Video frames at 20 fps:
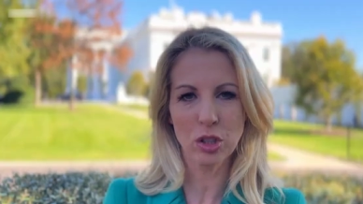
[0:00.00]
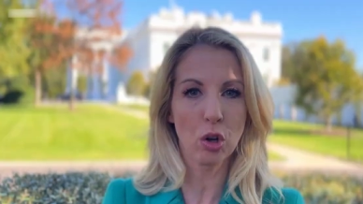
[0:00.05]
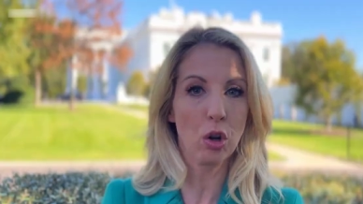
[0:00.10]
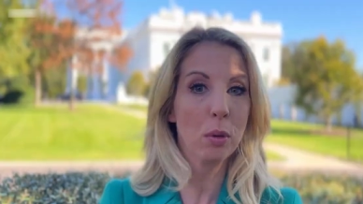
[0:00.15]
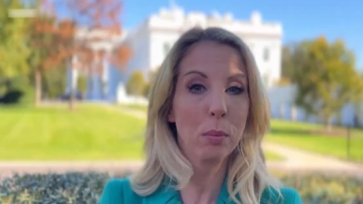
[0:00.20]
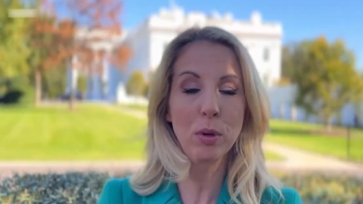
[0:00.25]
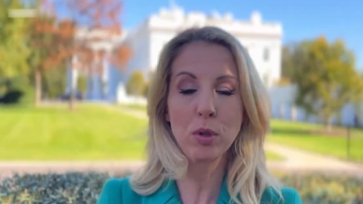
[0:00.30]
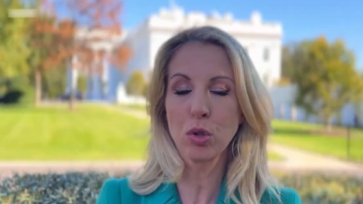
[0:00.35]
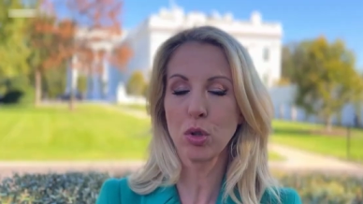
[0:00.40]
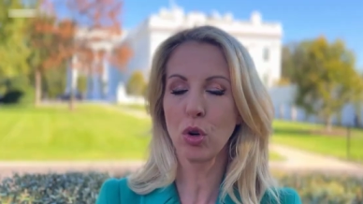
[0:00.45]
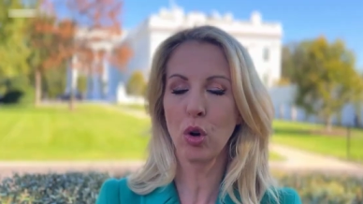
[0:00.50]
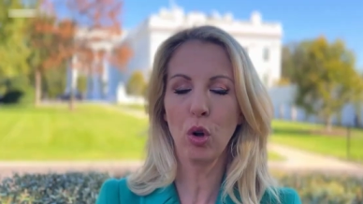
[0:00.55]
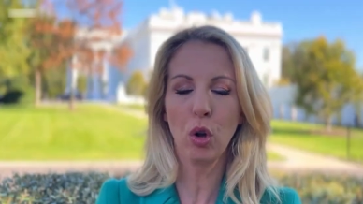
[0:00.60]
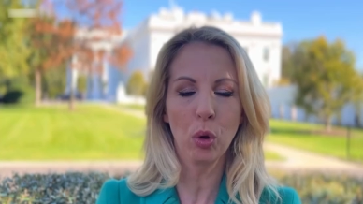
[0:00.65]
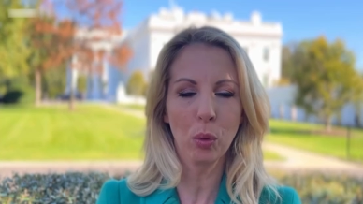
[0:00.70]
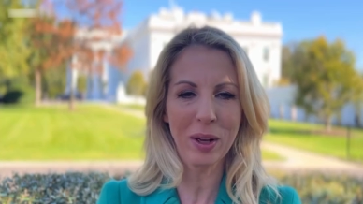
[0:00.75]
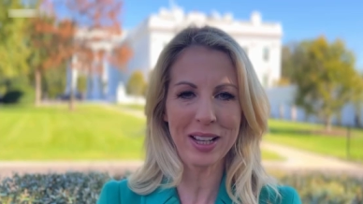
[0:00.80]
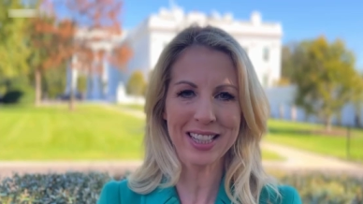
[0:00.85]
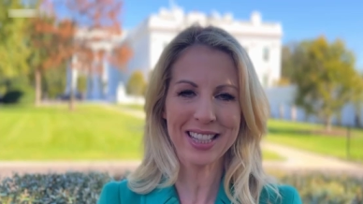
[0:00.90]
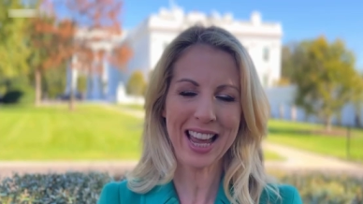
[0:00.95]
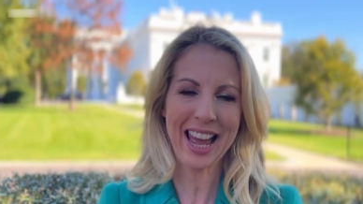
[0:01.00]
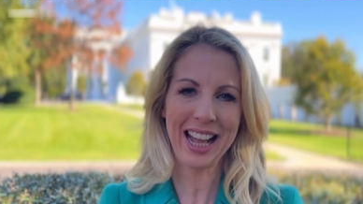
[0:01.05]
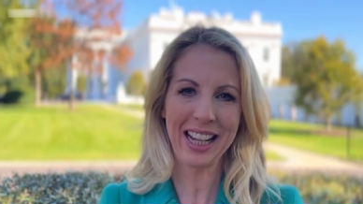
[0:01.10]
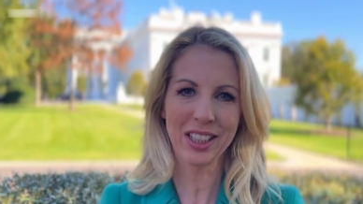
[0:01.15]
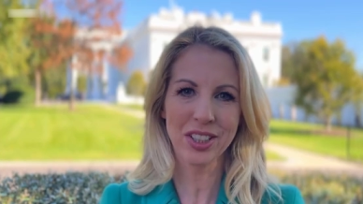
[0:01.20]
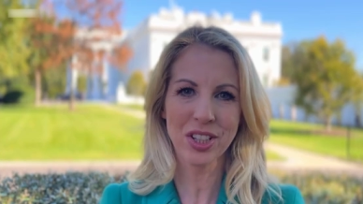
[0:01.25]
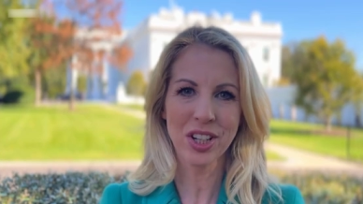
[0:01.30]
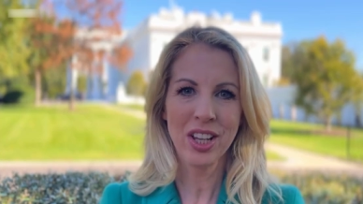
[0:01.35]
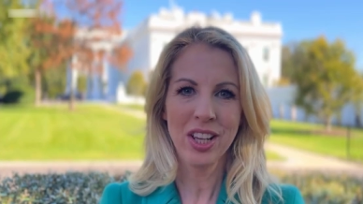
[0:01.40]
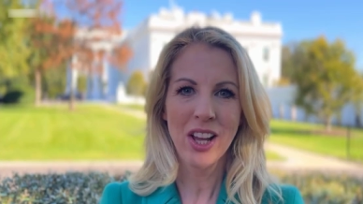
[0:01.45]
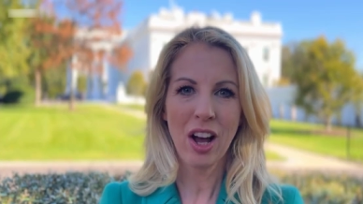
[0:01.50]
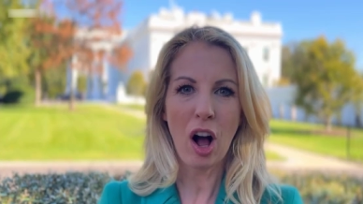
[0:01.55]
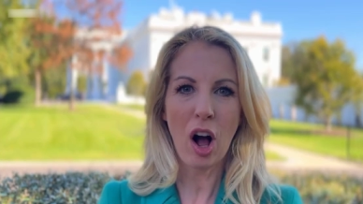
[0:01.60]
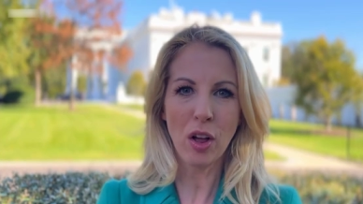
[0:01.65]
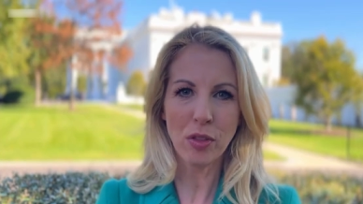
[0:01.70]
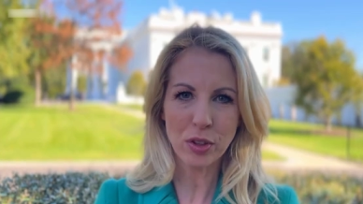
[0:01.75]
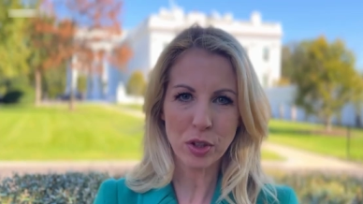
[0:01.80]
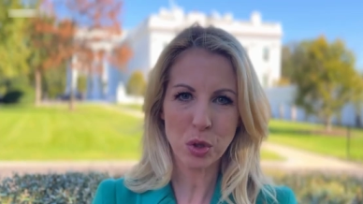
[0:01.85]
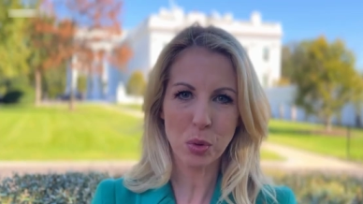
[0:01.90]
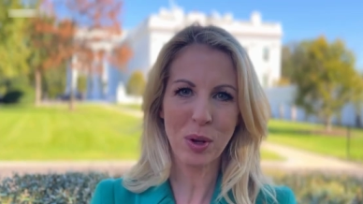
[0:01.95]
It's almost always held
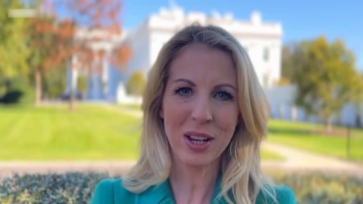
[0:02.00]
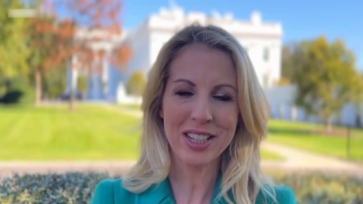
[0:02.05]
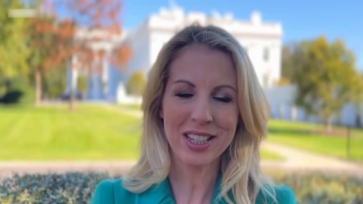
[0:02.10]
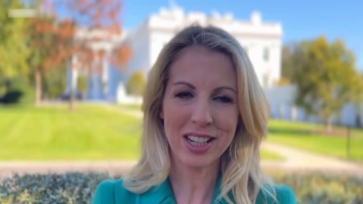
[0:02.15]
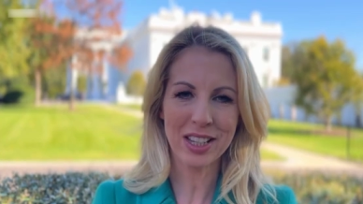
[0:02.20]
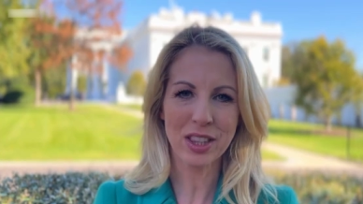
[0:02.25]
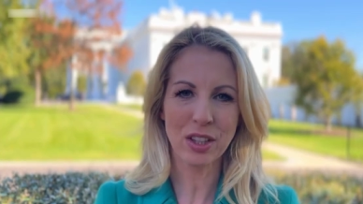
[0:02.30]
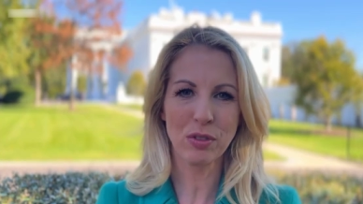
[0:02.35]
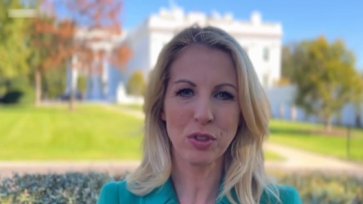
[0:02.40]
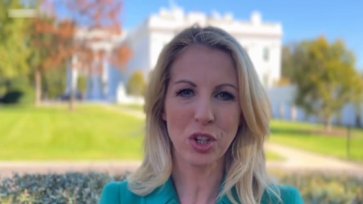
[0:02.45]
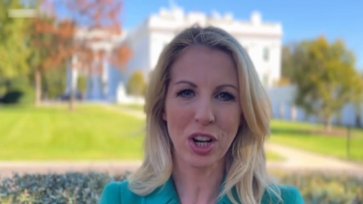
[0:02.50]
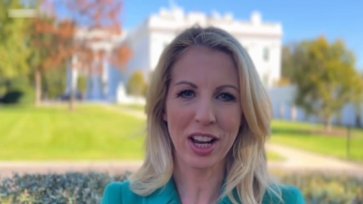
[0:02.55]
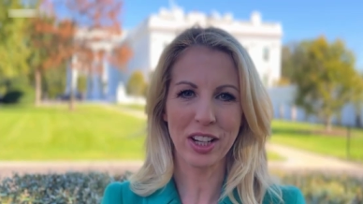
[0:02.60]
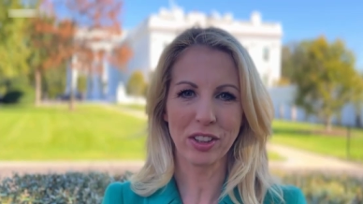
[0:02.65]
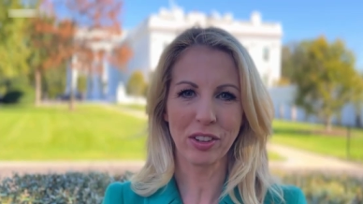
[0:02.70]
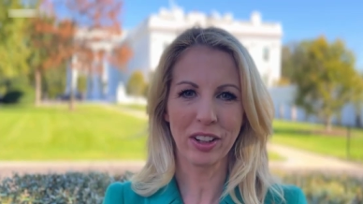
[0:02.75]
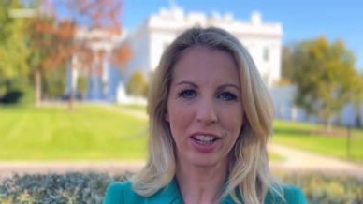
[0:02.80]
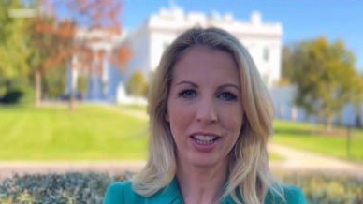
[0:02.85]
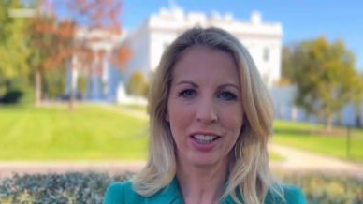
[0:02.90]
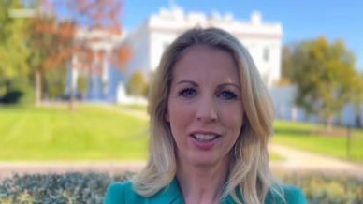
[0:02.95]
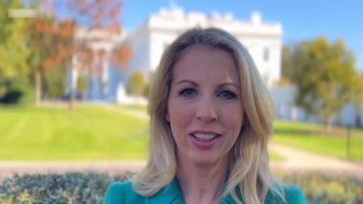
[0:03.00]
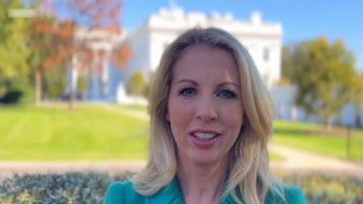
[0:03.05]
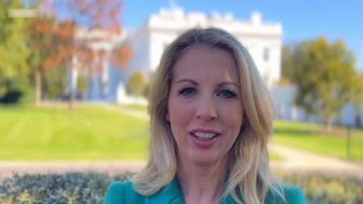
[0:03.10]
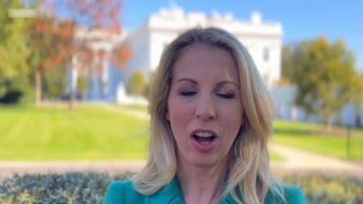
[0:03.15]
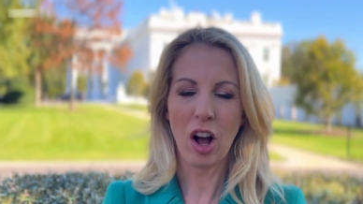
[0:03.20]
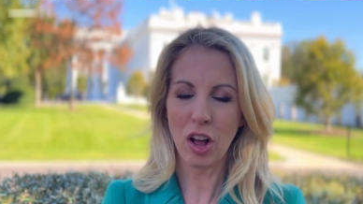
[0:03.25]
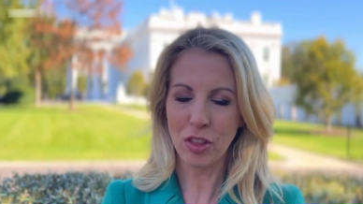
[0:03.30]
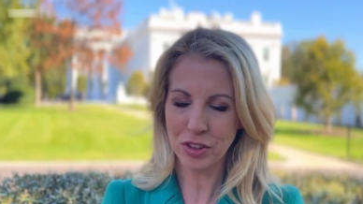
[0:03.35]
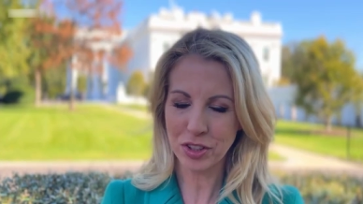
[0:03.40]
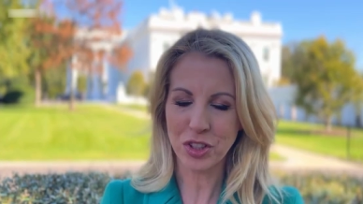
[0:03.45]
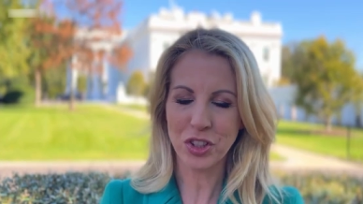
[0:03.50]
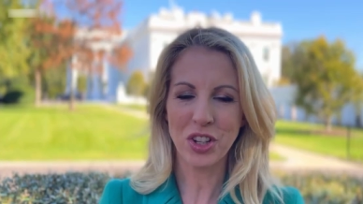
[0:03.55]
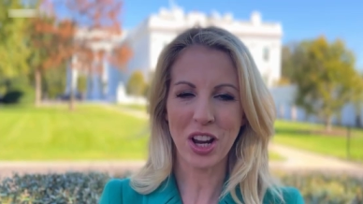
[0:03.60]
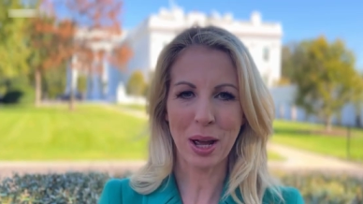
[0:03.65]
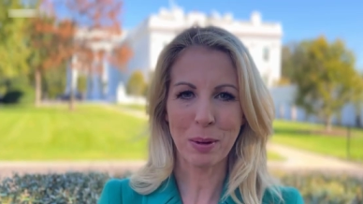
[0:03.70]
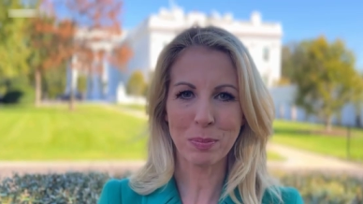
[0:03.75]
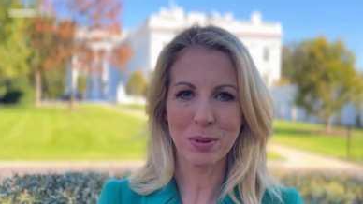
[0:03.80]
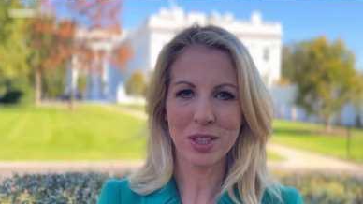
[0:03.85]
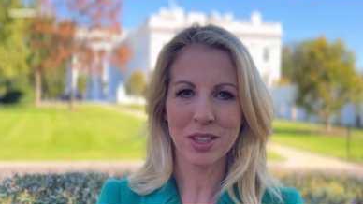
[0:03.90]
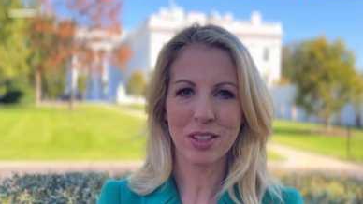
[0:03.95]
on the 20th of January on the
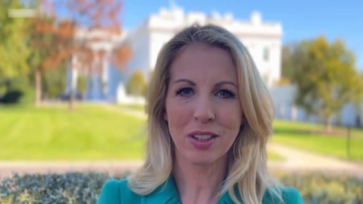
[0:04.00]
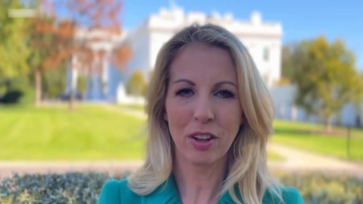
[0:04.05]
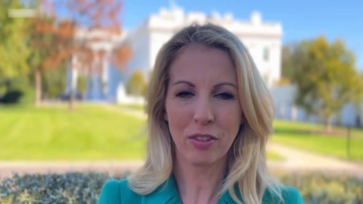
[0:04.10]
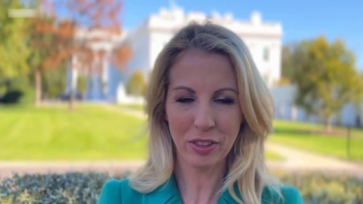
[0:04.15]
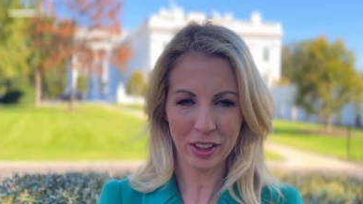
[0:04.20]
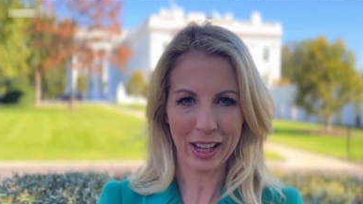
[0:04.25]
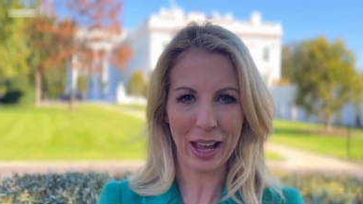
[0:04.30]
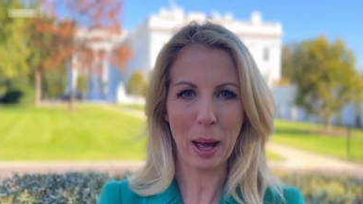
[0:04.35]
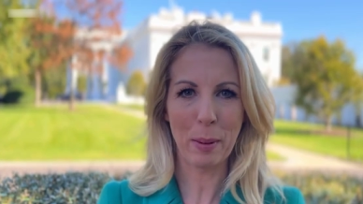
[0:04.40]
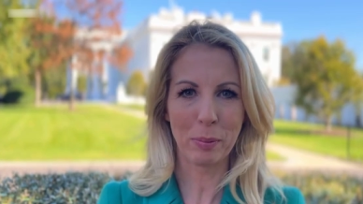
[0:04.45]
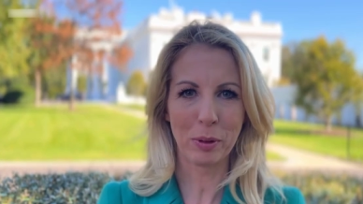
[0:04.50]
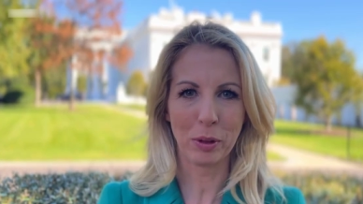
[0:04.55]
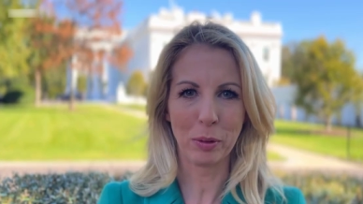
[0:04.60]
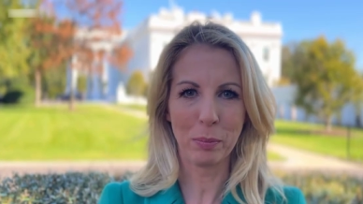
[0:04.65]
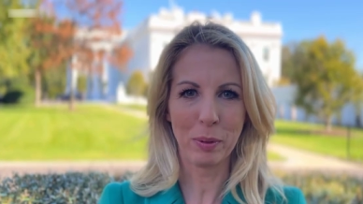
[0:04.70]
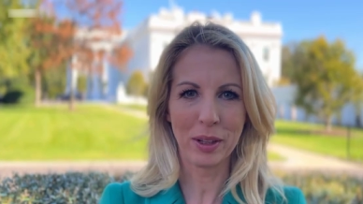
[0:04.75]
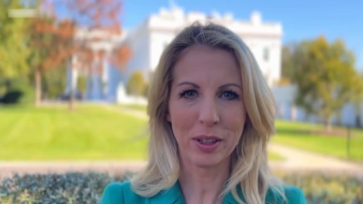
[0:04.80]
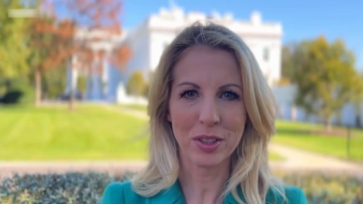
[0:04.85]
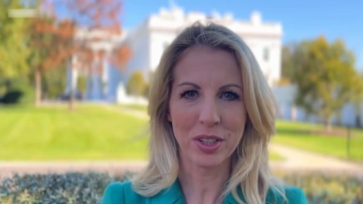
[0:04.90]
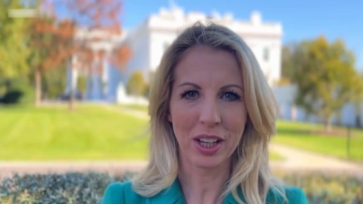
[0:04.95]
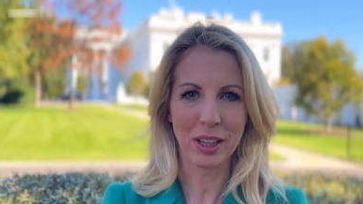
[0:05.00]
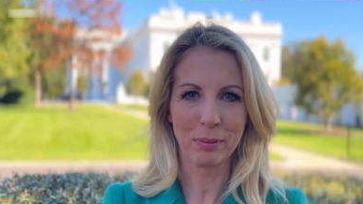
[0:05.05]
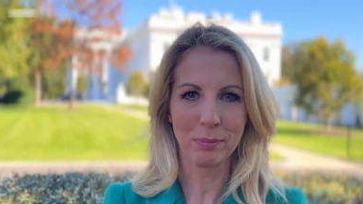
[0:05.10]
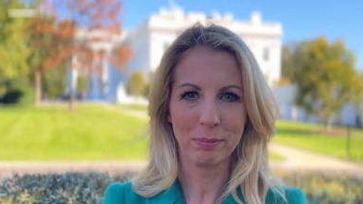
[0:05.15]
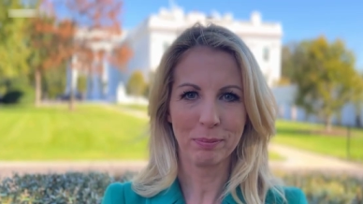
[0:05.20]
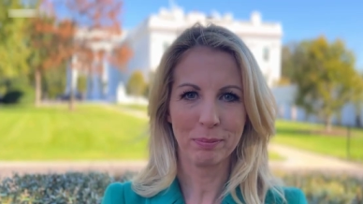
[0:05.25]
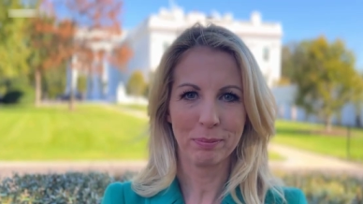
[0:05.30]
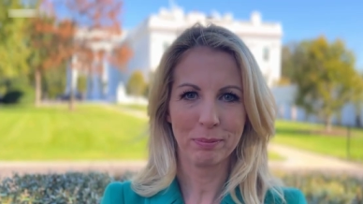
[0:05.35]
steps of the Capitol building.